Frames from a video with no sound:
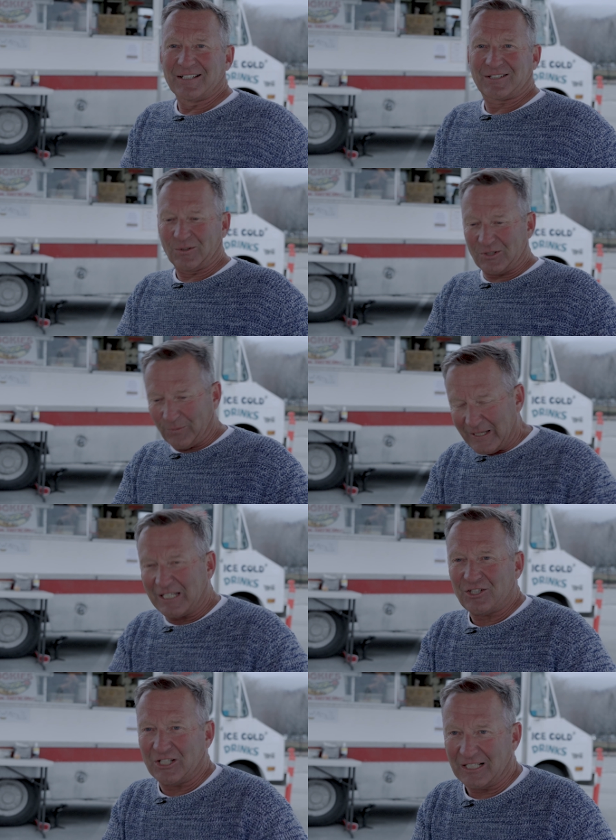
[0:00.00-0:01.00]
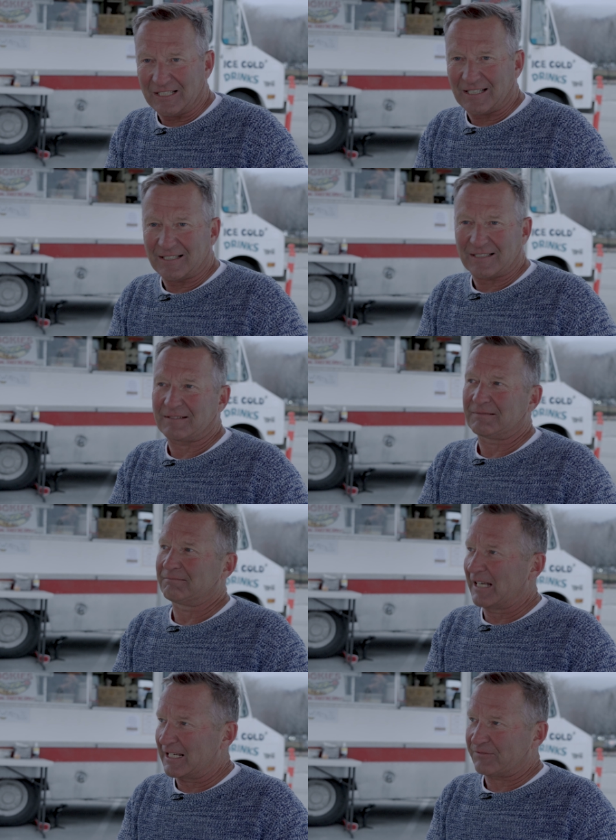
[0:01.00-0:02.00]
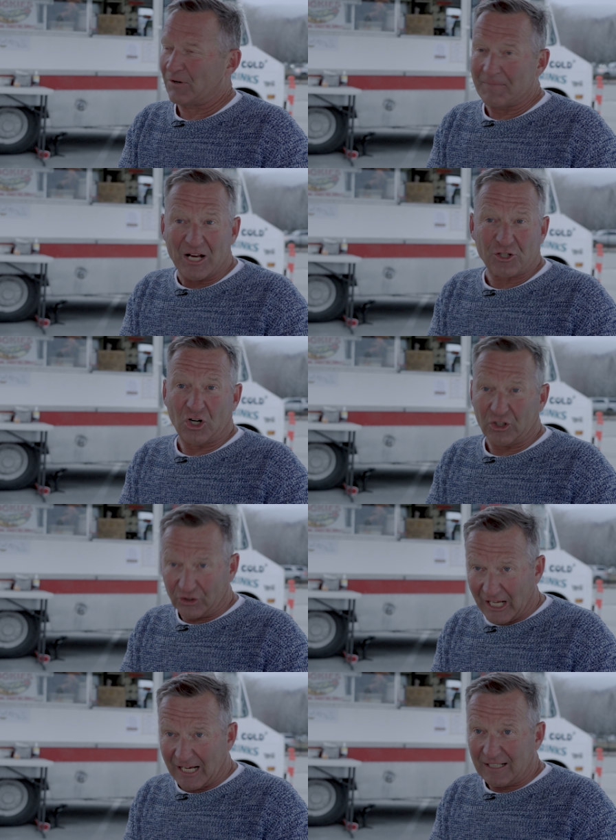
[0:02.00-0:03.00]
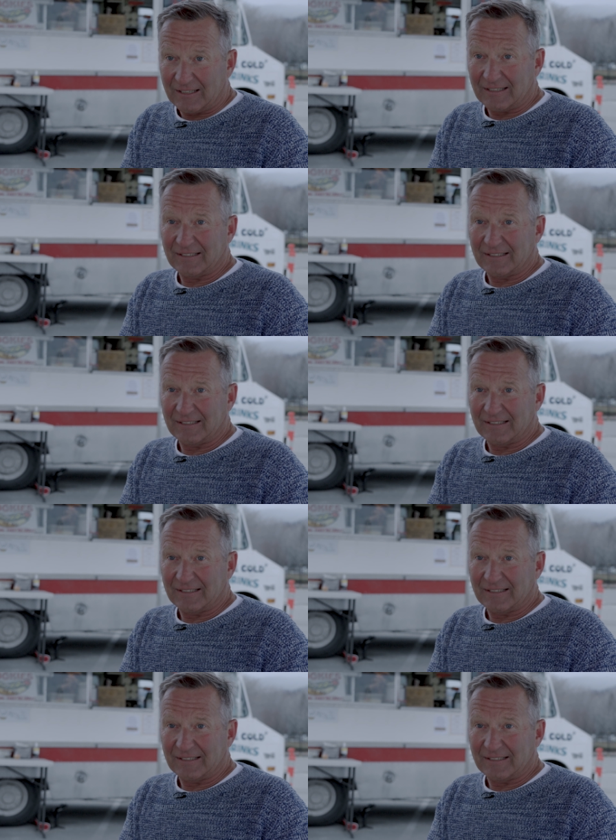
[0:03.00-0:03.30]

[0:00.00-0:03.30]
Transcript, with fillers: So squeaky cheese as fromage en grain